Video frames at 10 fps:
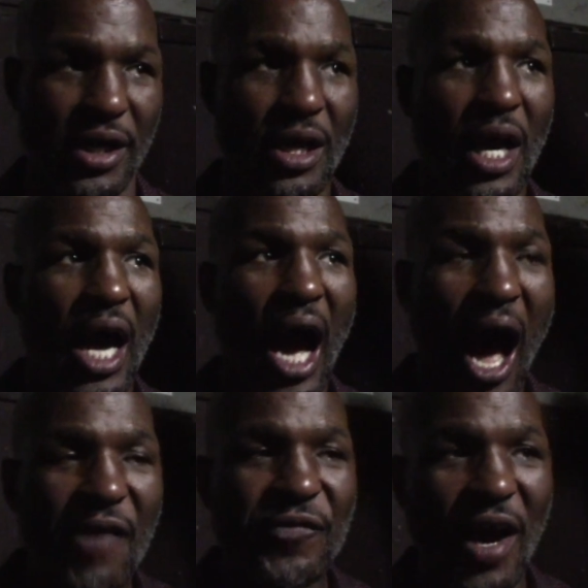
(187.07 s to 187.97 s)

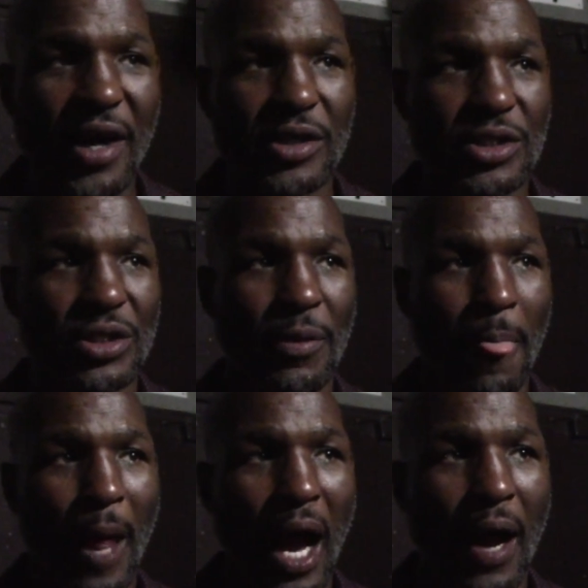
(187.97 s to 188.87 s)
Our fighters
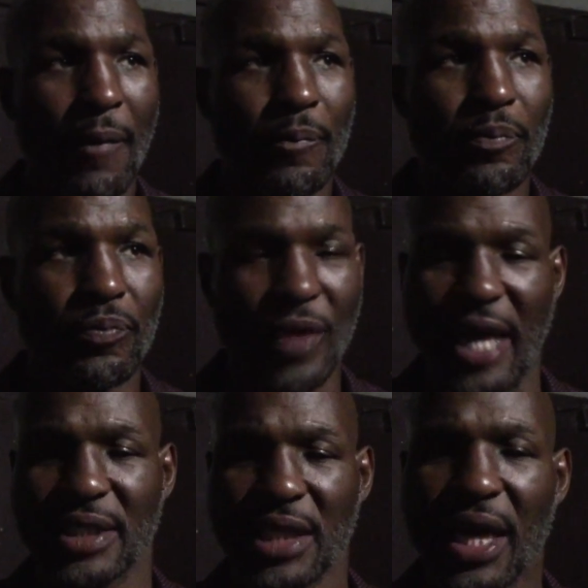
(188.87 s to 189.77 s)

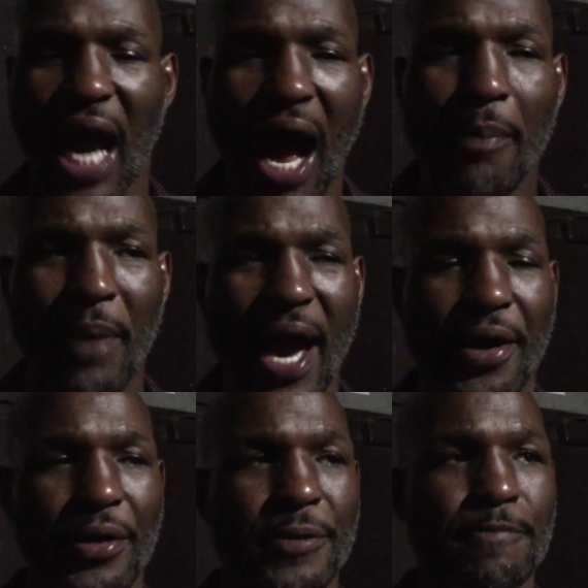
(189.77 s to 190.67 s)
that's under our banner